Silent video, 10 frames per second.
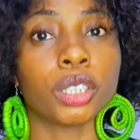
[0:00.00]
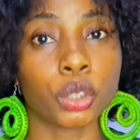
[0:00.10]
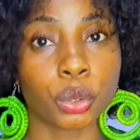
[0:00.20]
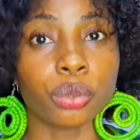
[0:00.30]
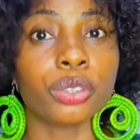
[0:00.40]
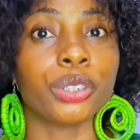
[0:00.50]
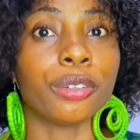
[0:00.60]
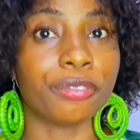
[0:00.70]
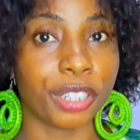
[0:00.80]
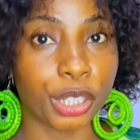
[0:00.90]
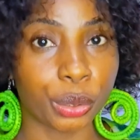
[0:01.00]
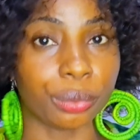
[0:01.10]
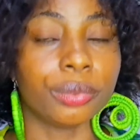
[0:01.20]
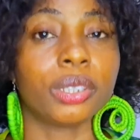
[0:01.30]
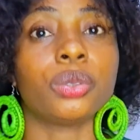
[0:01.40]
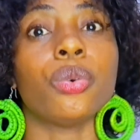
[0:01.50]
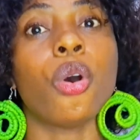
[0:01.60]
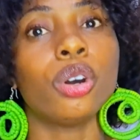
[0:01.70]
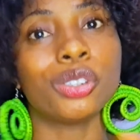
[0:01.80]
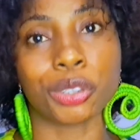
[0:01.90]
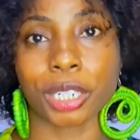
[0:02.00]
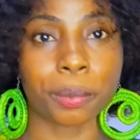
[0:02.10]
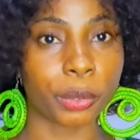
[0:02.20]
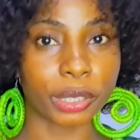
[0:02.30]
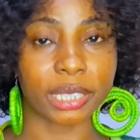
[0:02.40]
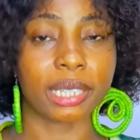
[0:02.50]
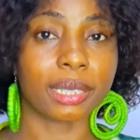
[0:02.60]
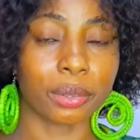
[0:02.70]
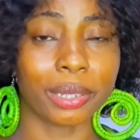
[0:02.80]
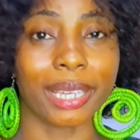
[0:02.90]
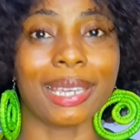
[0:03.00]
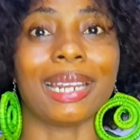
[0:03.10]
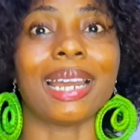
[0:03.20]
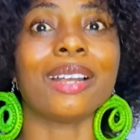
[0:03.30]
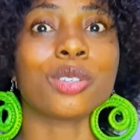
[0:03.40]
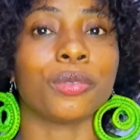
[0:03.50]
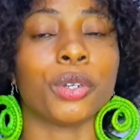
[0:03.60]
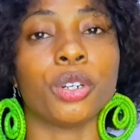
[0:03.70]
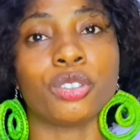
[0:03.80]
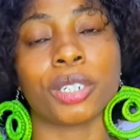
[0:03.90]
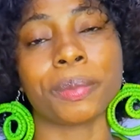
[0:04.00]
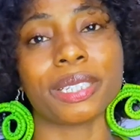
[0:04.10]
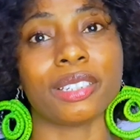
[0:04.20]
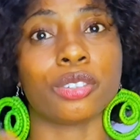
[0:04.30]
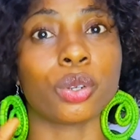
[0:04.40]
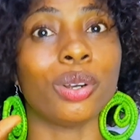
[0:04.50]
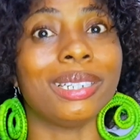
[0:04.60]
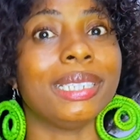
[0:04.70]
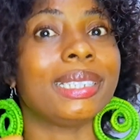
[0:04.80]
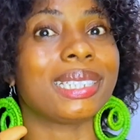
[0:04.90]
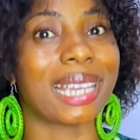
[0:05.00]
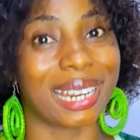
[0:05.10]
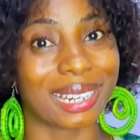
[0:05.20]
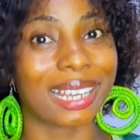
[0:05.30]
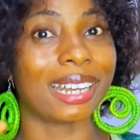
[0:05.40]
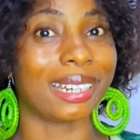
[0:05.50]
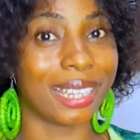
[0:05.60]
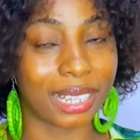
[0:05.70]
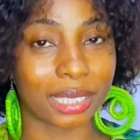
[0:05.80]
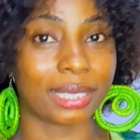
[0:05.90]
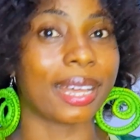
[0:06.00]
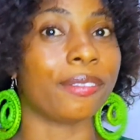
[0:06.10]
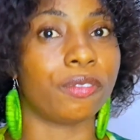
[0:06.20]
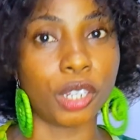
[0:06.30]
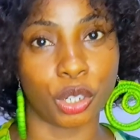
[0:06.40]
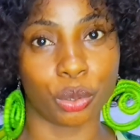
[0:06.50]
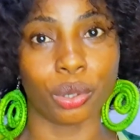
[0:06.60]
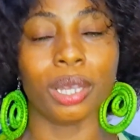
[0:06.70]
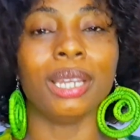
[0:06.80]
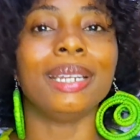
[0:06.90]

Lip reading: shows your video to 100 persons, okay, and out of the 100 persons only 10 clicks that video,